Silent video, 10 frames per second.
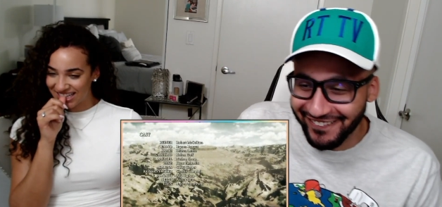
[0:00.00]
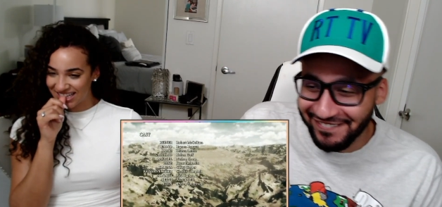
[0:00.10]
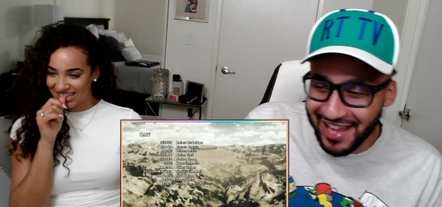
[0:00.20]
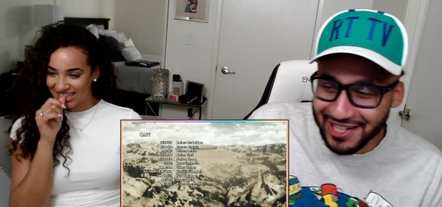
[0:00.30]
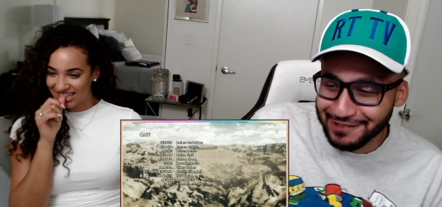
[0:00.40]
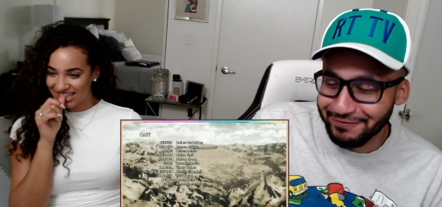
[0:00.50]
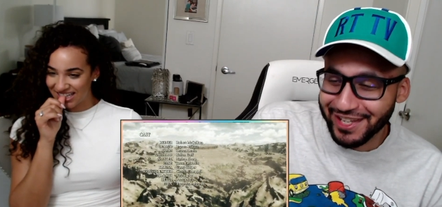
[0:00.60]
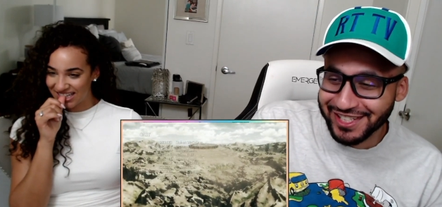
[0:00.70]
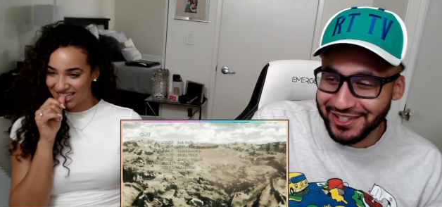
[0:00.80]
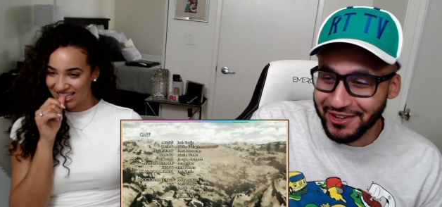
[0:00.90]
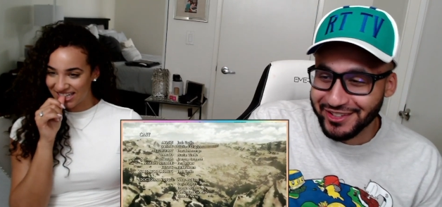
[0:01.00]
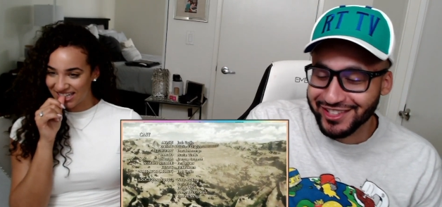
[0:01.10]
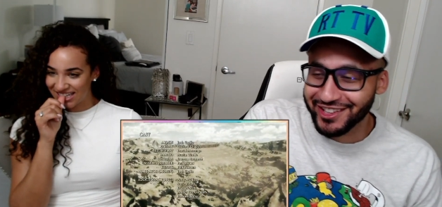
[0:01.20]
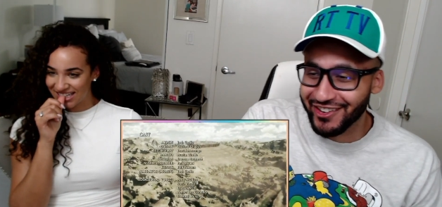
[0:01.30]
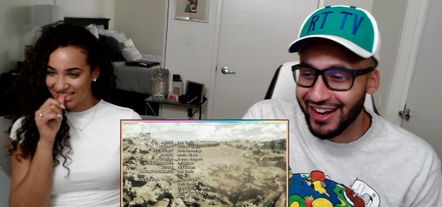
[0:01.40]
Speaker 1: That speech
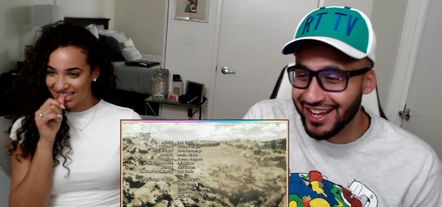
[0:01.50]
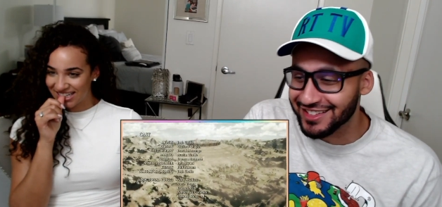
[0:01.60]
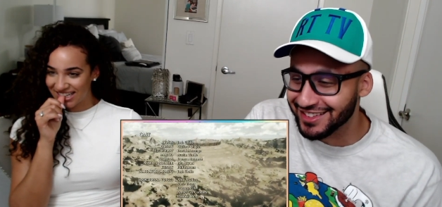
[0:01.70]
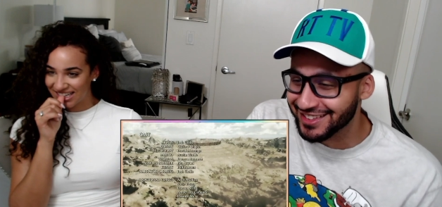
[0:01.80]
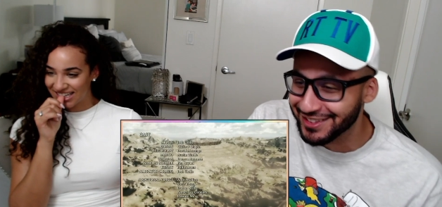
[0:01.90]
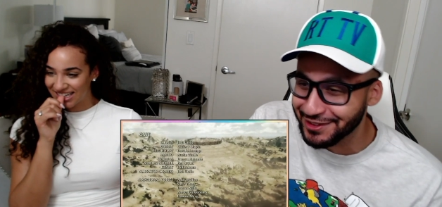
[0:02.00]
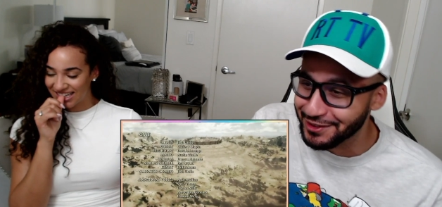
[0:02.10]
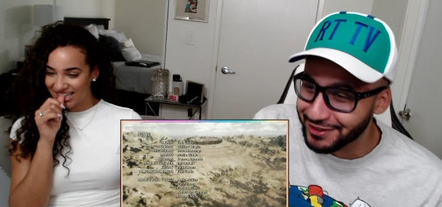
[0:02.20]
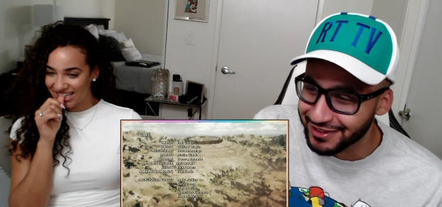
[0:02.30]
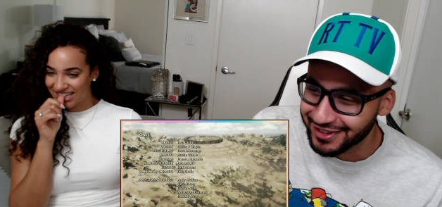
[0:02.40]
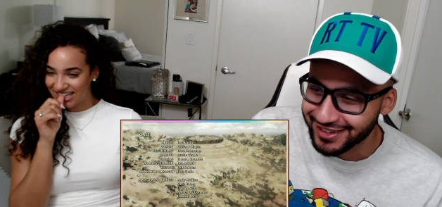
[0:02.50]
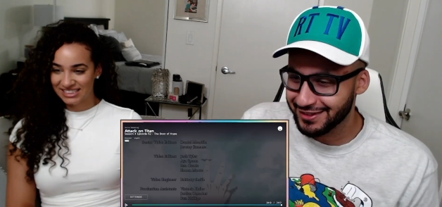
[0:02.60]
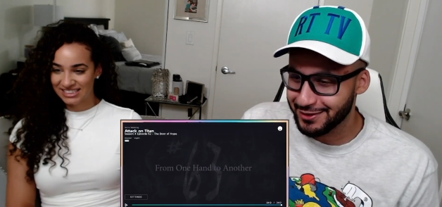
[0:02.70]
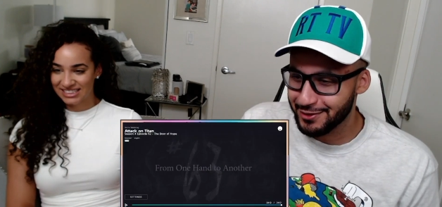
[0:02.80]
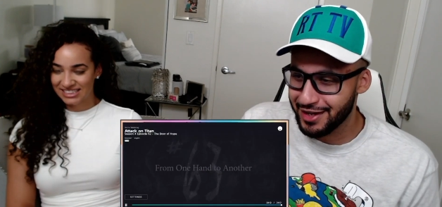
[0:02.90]
goes crazy too.
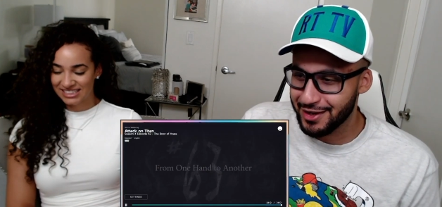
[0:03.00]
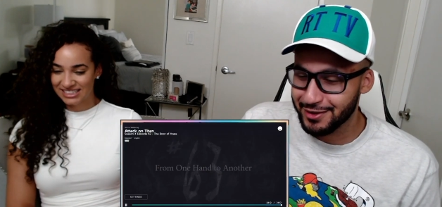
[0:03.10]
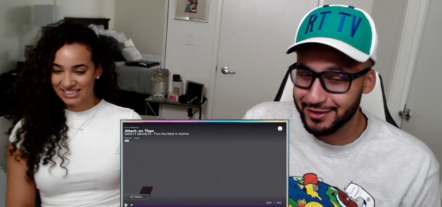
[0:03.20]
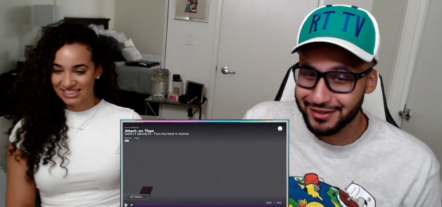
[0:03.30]
Wow.